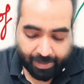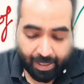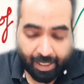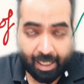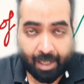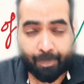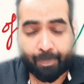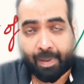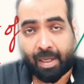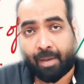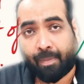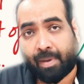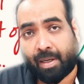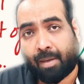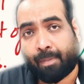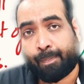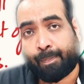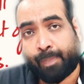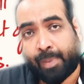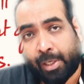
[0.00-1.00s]
are
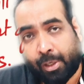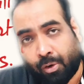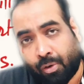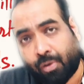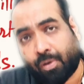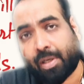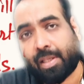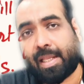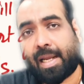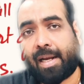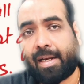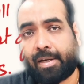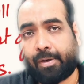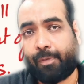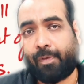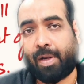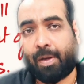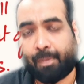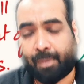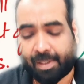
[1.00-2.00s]
payable beyond that
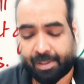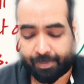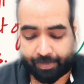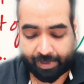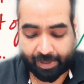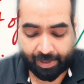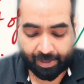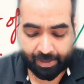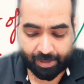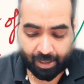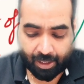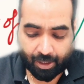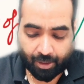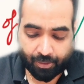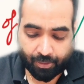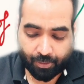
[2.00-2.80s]
12 months period.